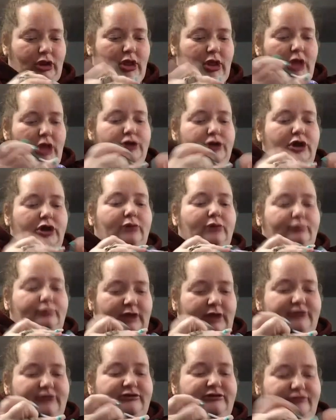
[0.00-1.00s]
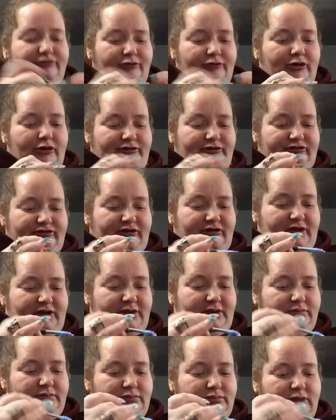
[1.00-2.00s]
No, I did start it Sunday.
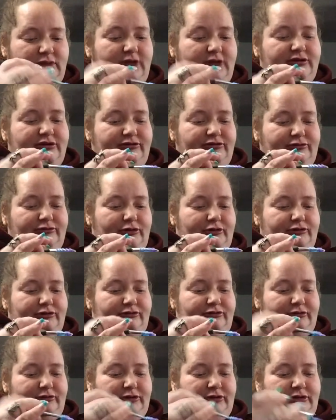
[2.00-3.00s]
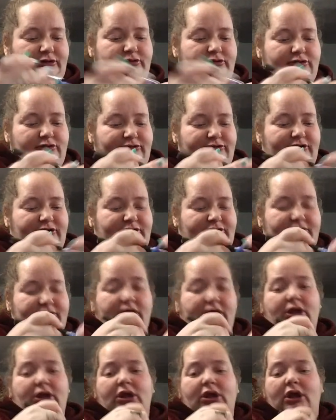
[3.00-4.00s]
I did start it Sunday. Yes, I did.
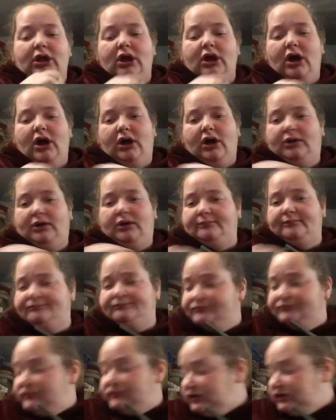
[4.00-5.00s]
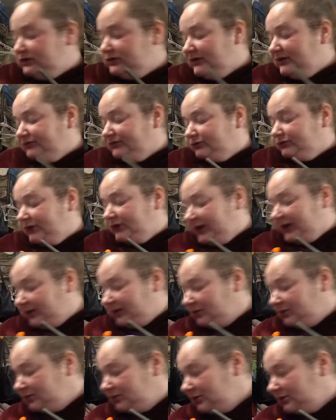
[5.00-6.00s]
Um, Yesterday
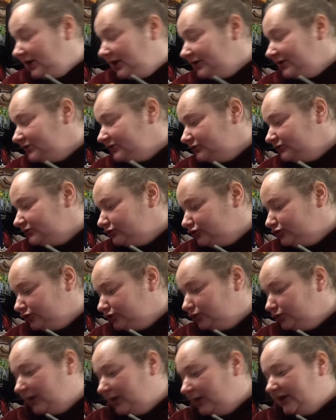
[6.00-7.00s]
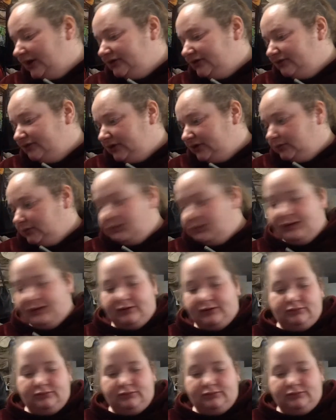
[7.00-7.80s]
I didn't do anything but